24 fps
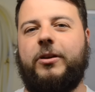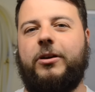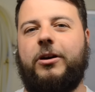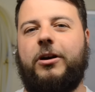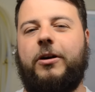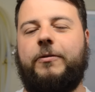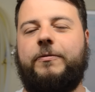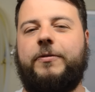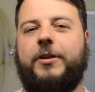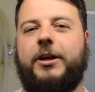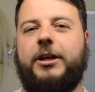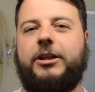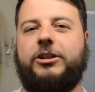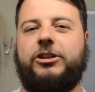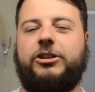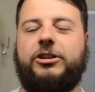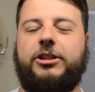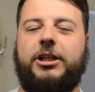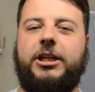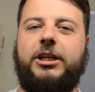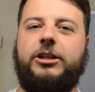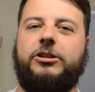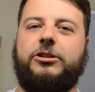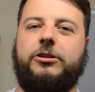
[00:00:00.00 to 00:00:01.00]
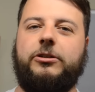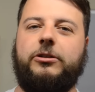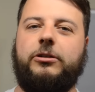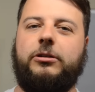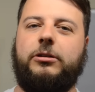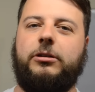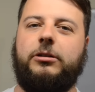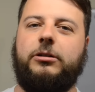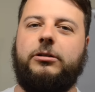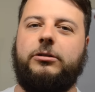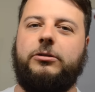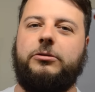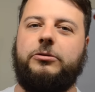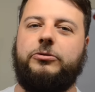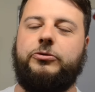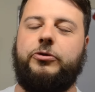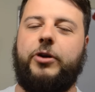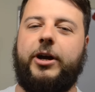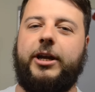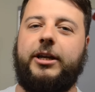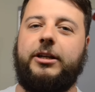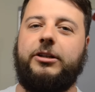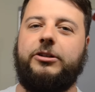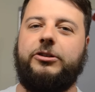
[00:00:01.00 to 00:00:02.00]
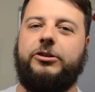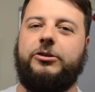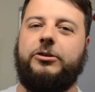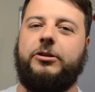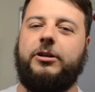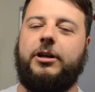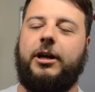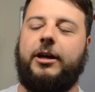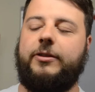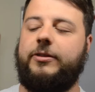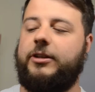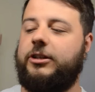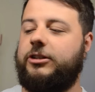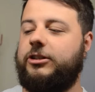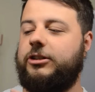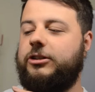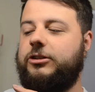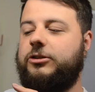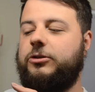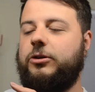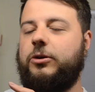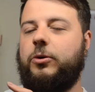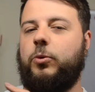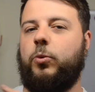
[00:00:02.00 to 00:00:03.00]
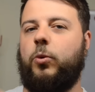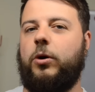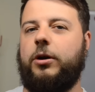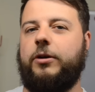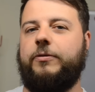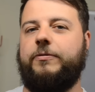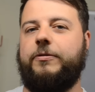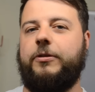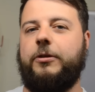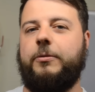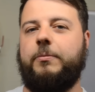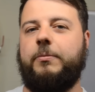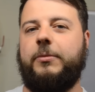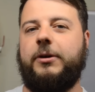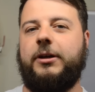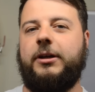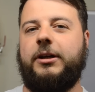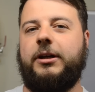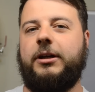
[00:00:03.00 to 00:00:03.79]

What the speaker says: of their seasonal range, and this is one of them.